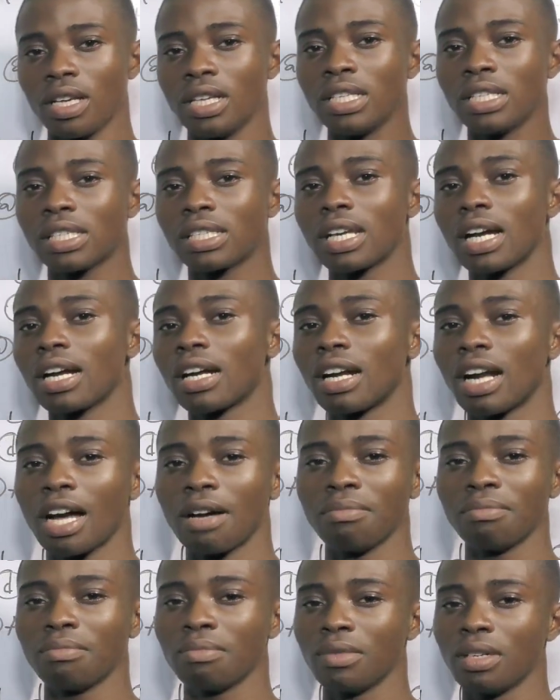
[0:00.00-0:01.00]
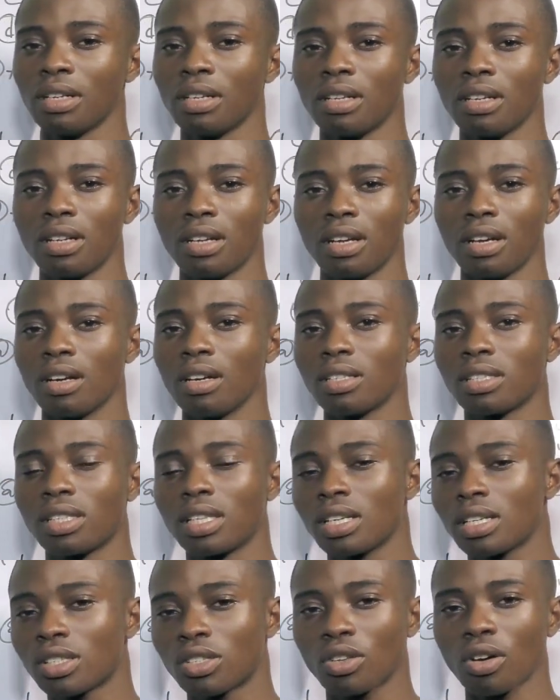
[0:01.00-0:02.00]
Instagram,
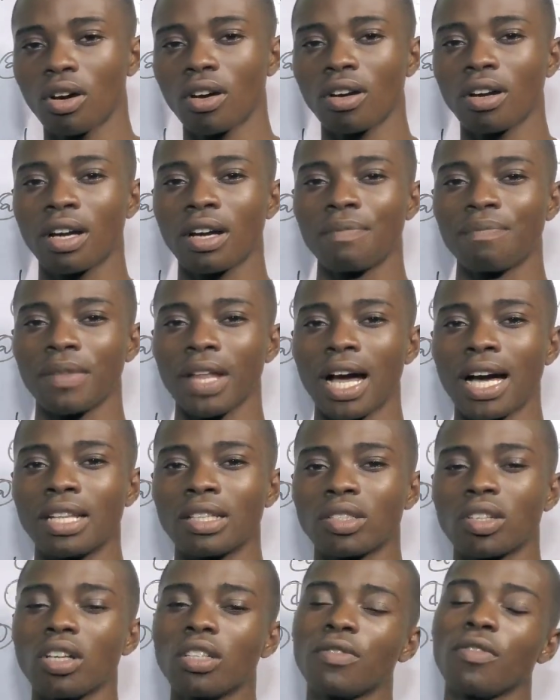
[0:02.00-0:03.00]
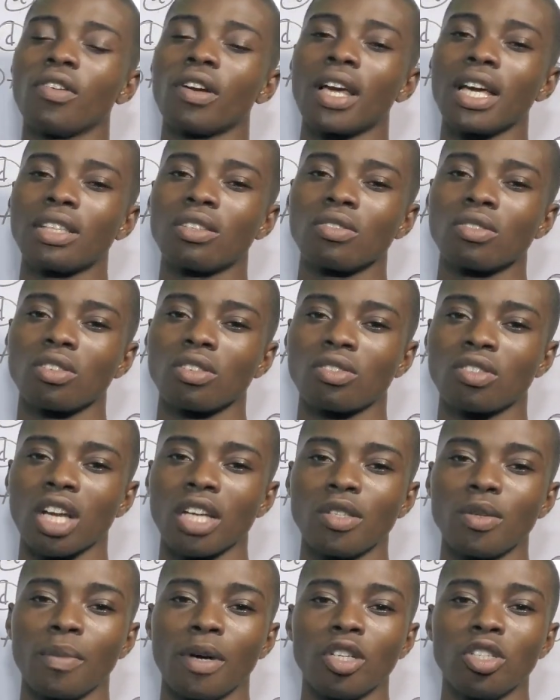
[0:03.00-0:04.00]
TikTok, and don't forget to
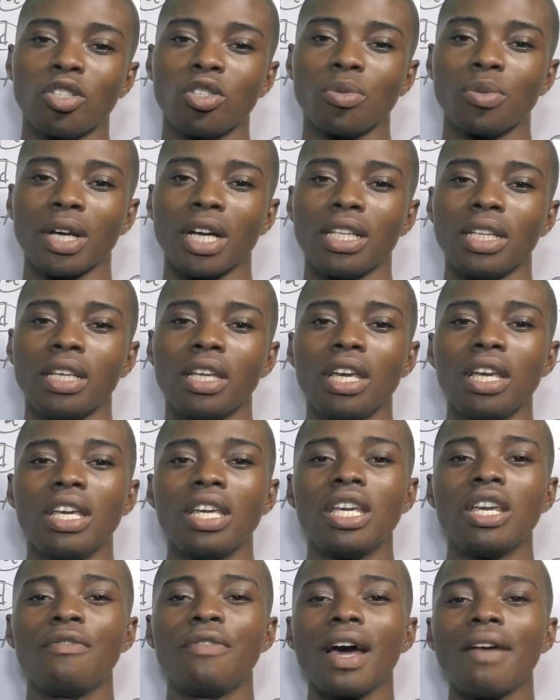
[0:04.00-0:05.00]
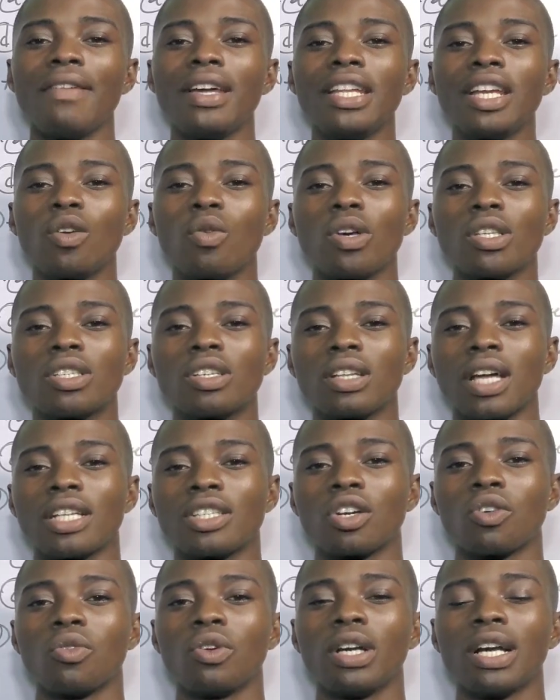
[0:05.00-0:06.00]
subscribe to my YouTube channel. If you have any question
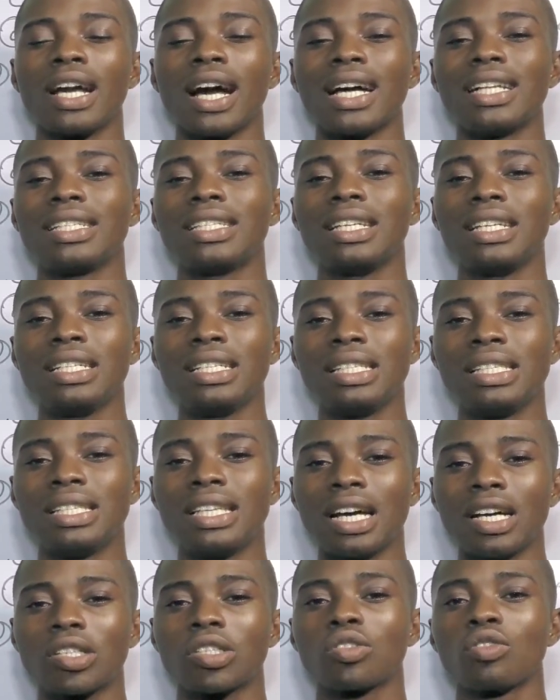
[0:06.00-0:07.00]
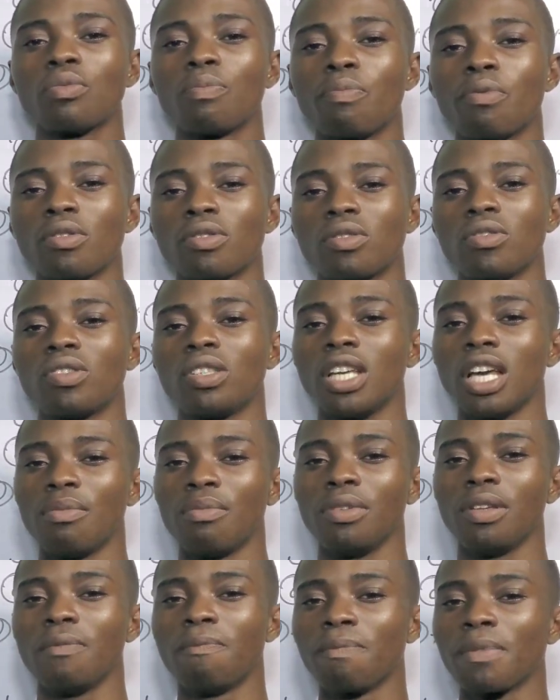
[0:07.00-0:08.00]
at all regarding Delsu
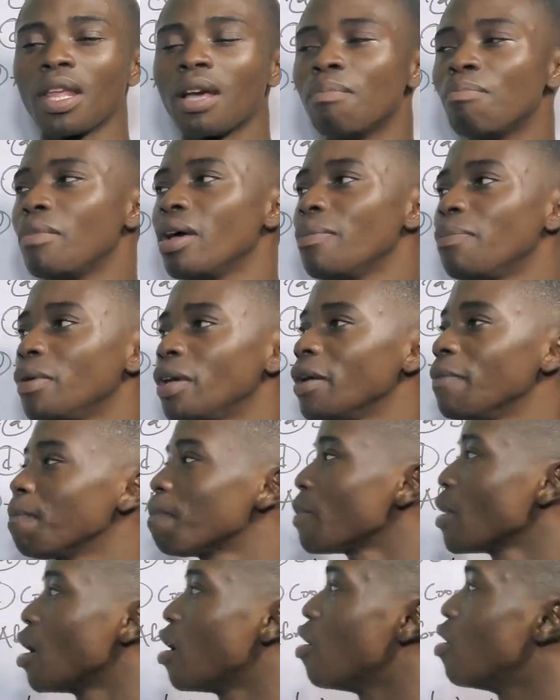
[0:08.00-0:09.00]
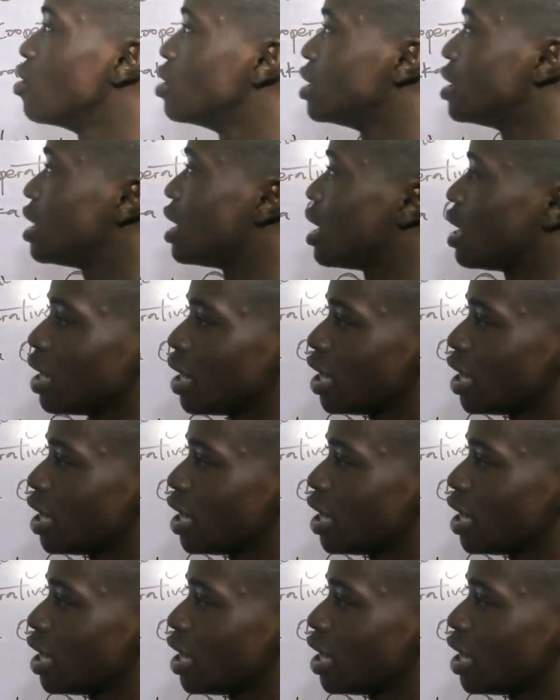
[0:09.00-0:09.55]
Prositemi, maybe on